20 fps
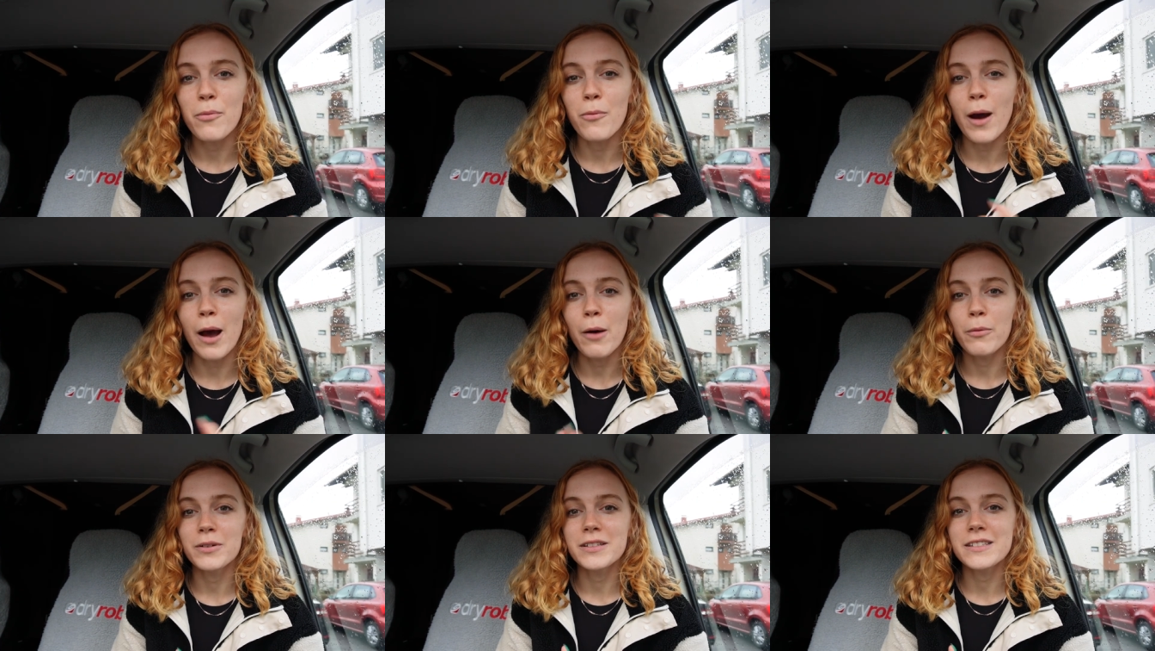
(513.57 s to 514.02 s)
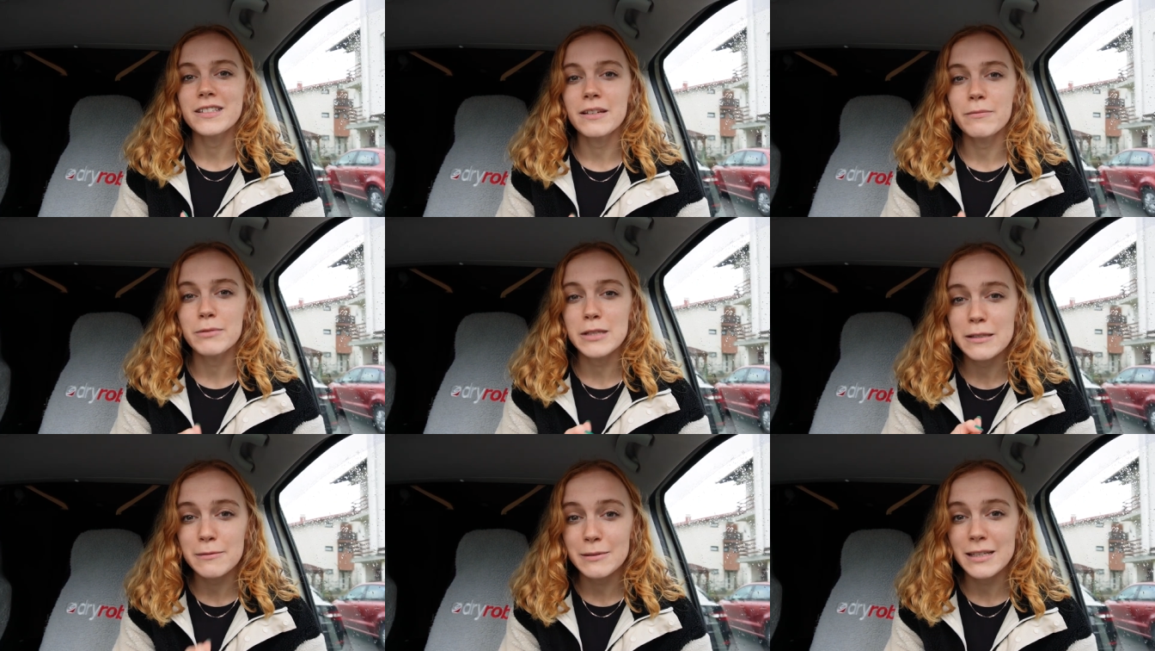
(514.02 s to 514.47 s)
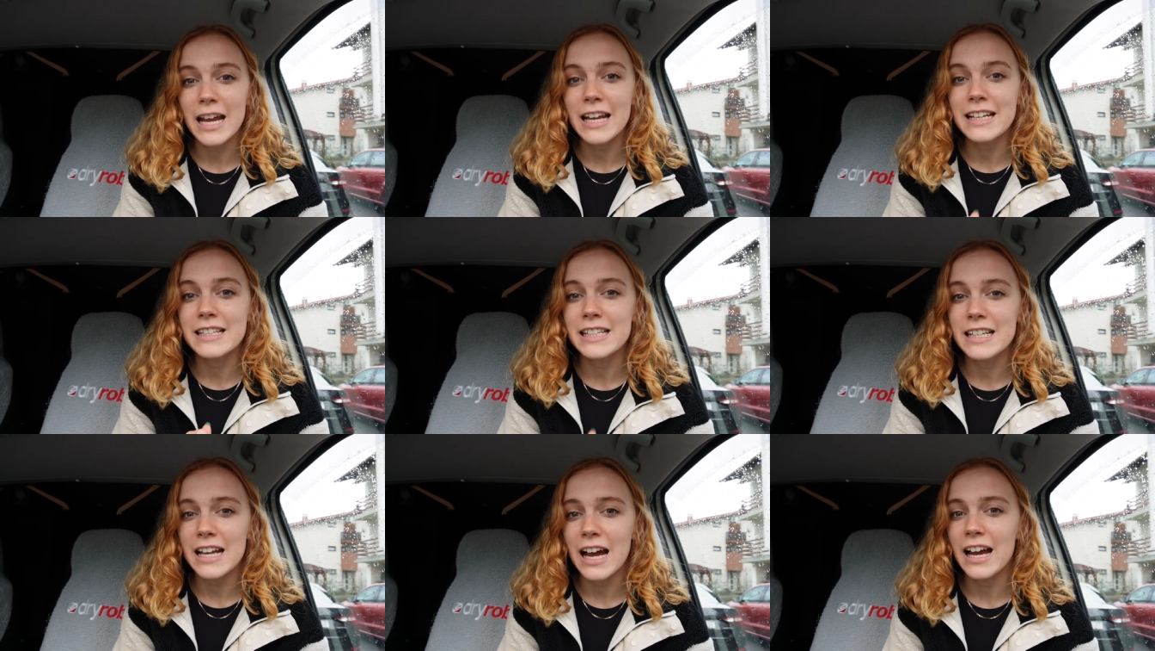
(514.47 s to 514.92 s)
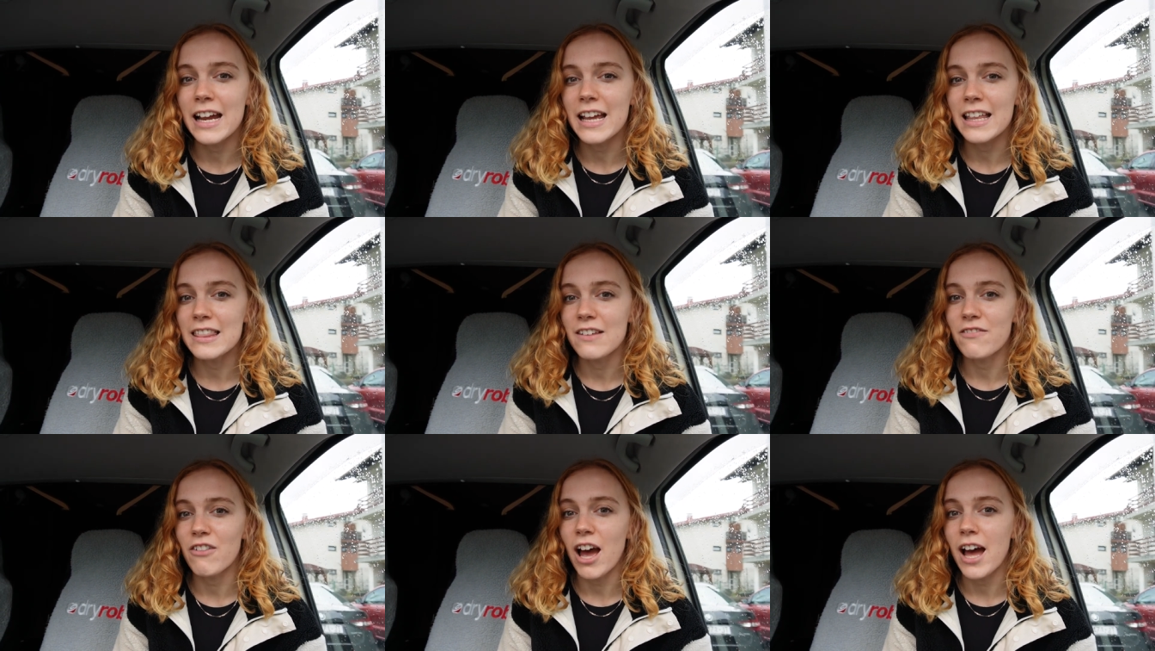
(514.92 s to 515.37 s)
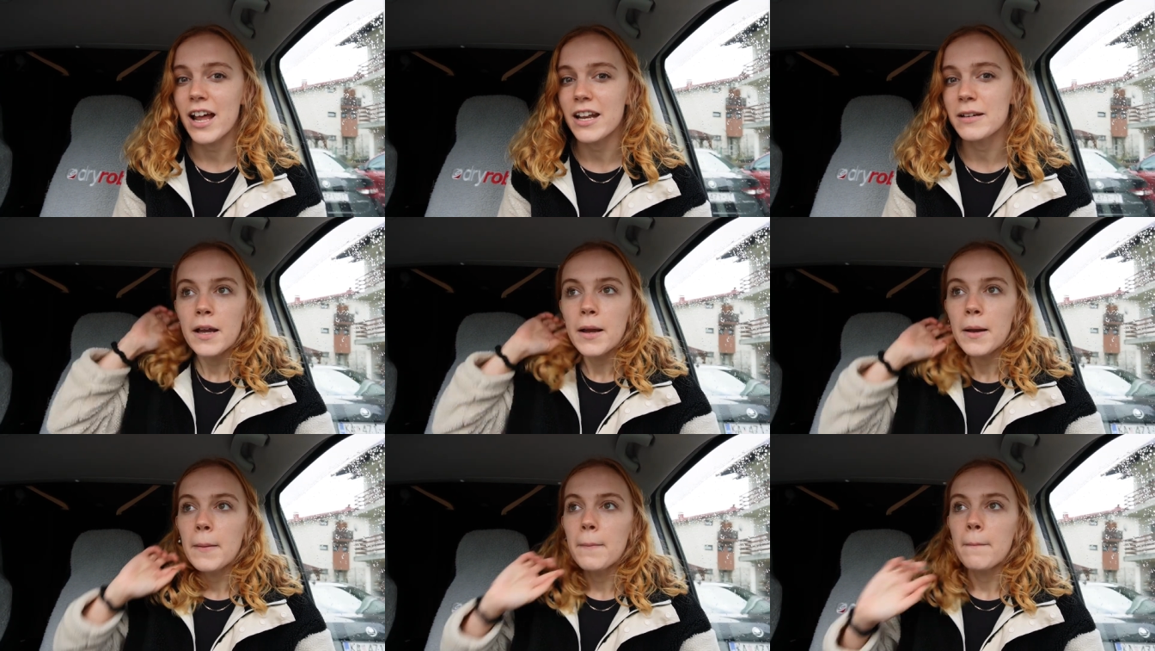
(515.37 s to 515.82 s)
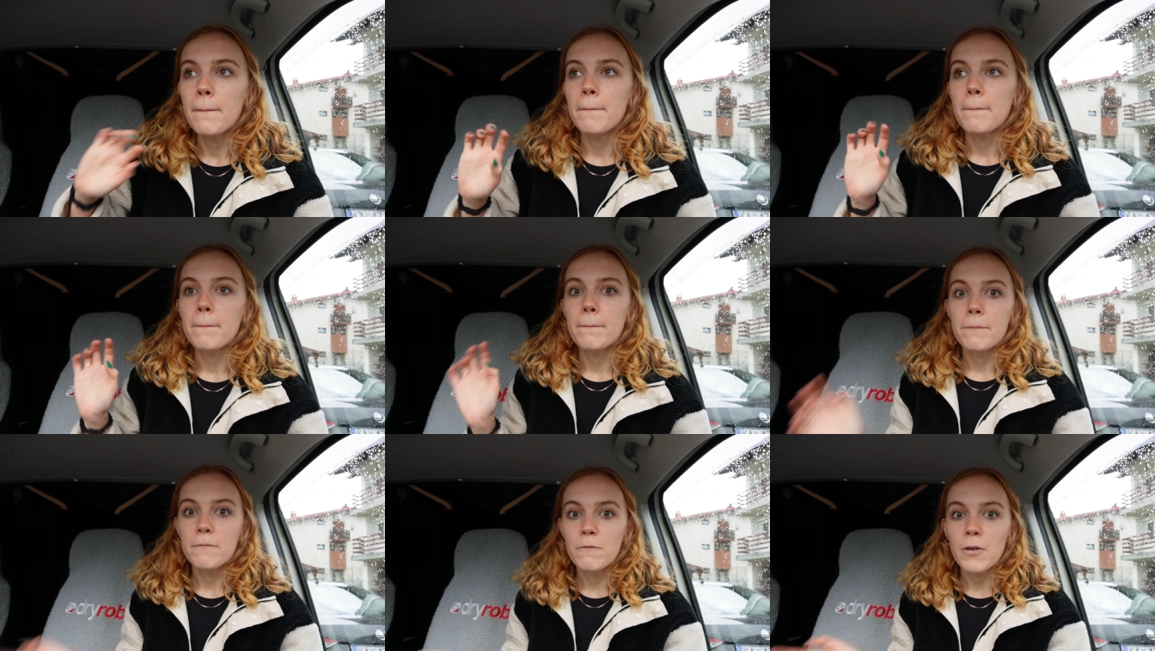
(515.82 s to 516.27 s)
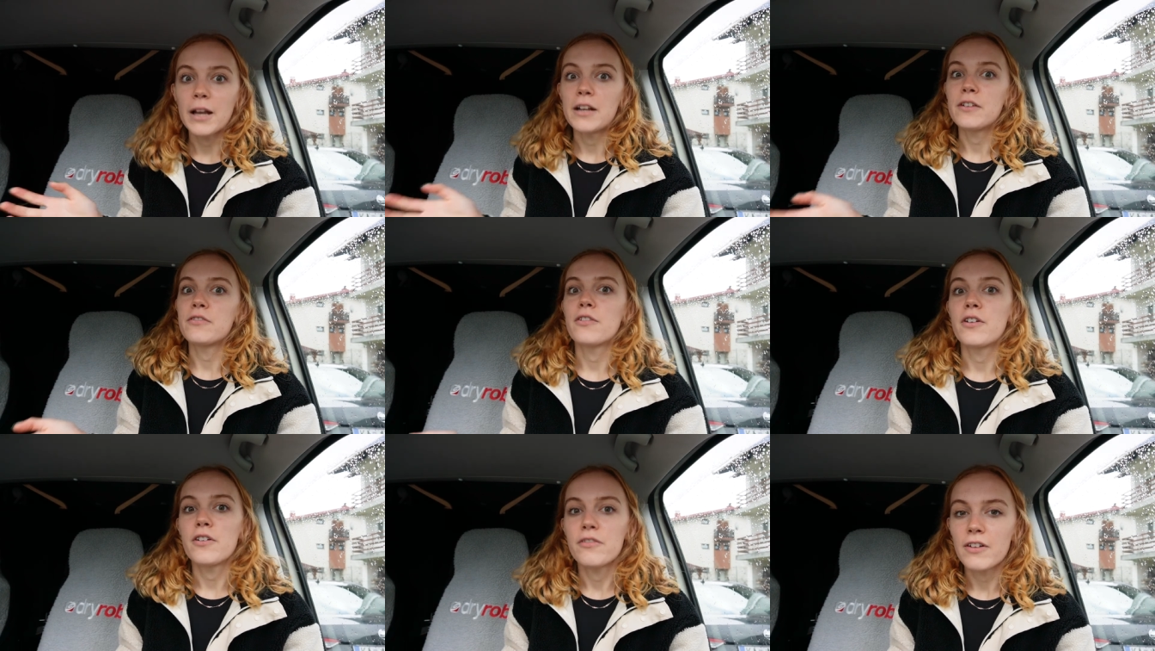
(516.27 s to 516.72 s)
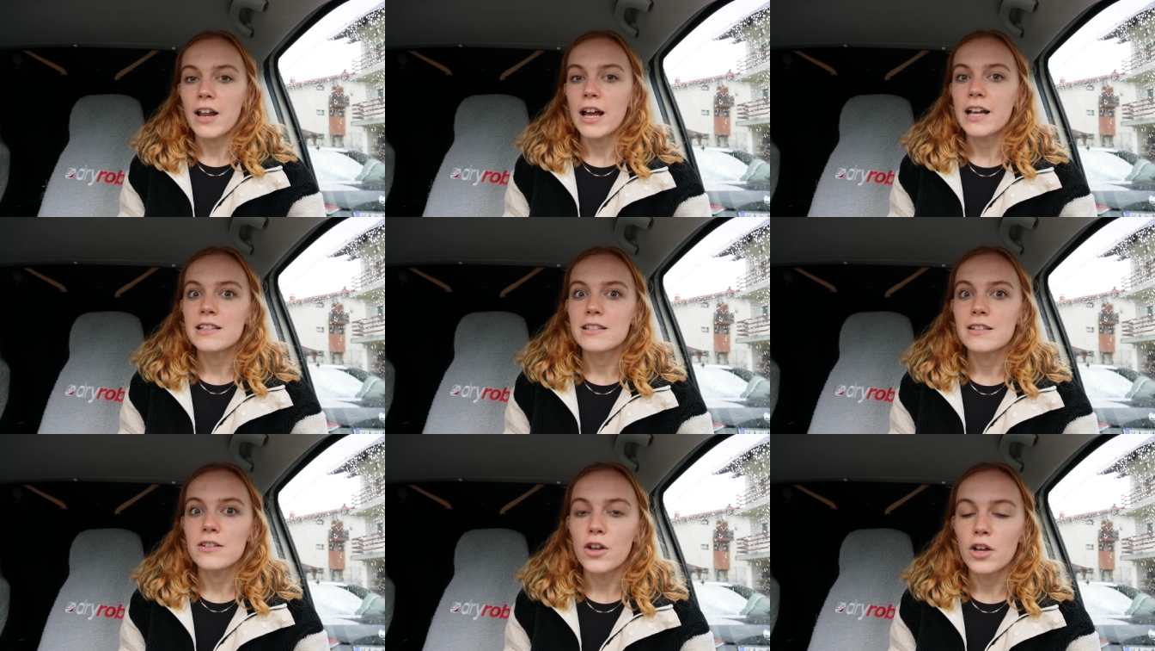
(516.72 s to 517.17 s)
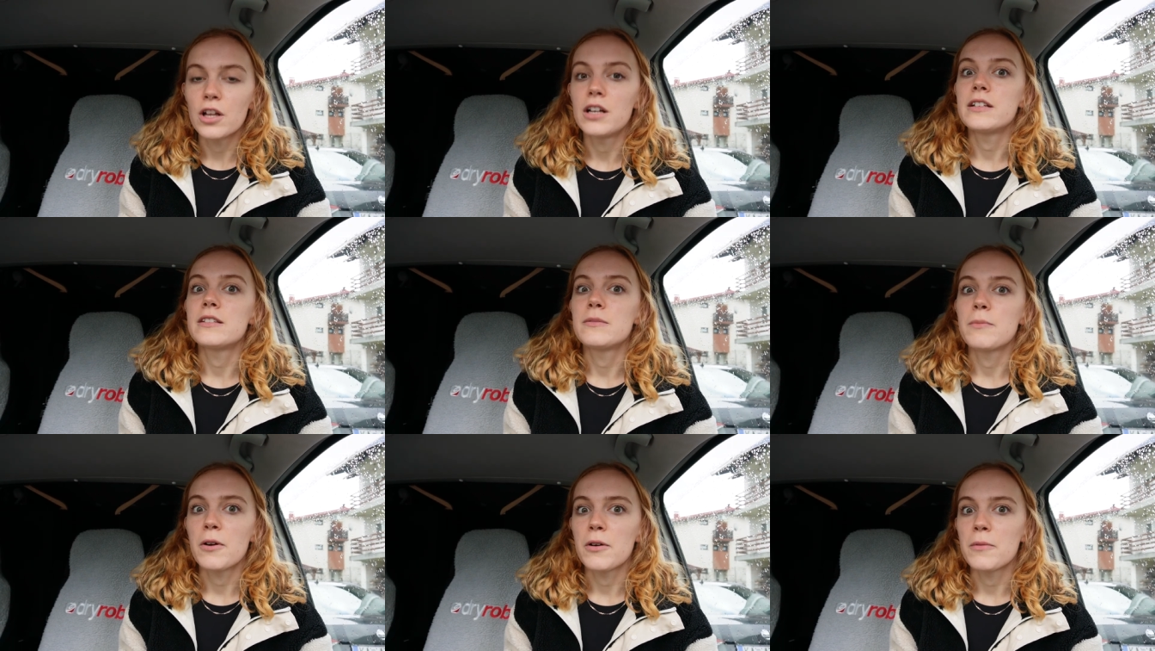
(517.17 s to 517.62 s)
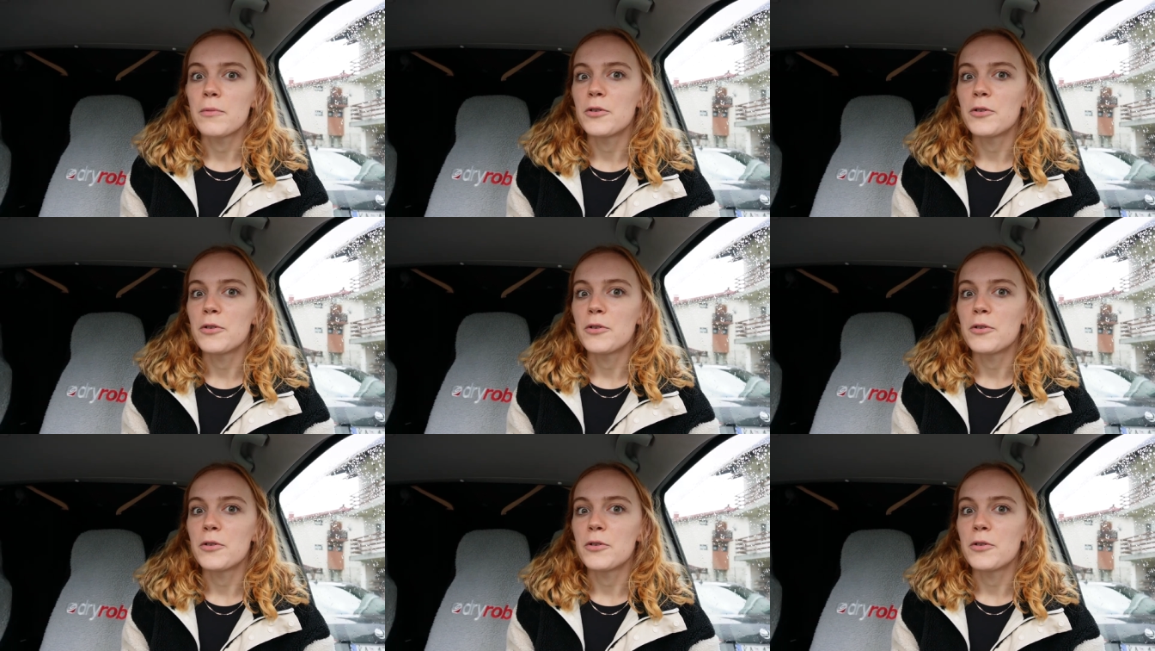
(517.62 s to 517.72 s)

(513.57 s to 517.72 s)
where we'll stay tonight in the van ready for our flight early tomorrow